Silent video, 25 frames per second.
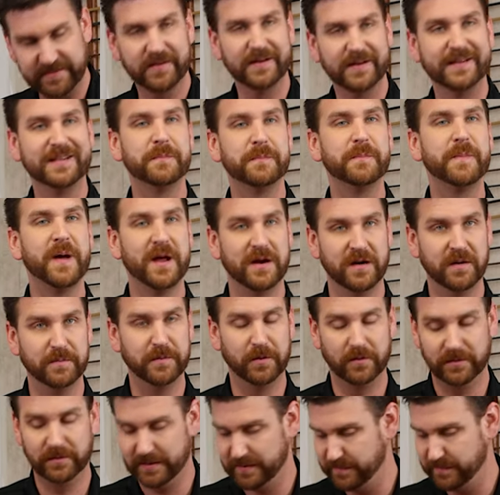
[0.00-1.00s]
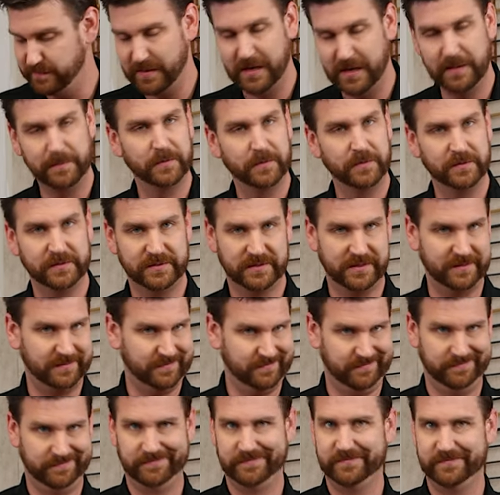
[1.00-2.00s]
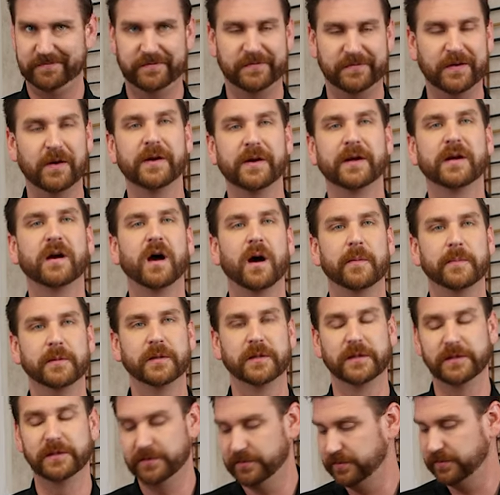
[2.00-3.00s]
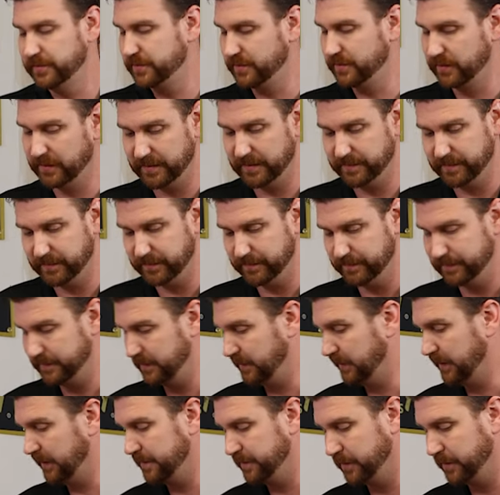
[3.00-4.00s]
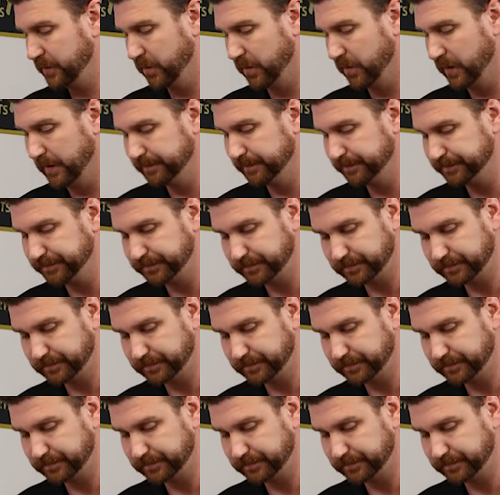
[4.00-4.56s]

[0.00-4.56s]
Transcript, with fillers: a very dependable limb. Maple is a very commonly used limb, limb core.